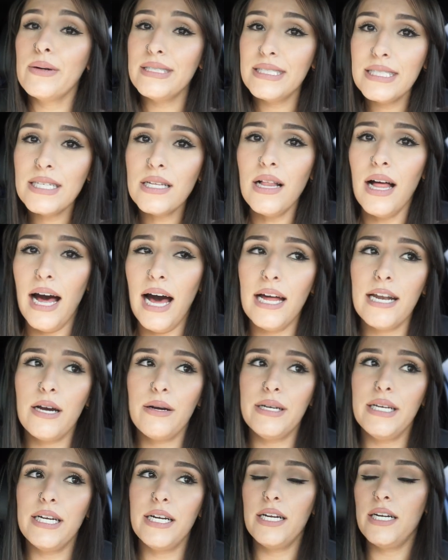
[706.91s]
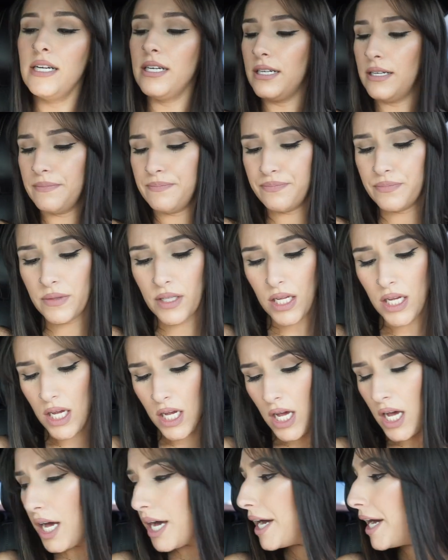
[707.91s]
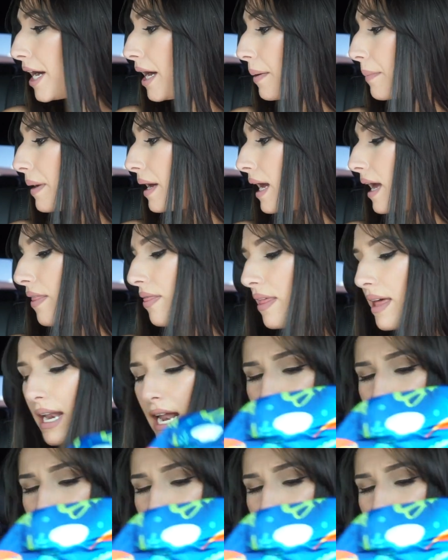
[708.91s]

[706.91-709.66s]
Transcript: It's still hot out here. And then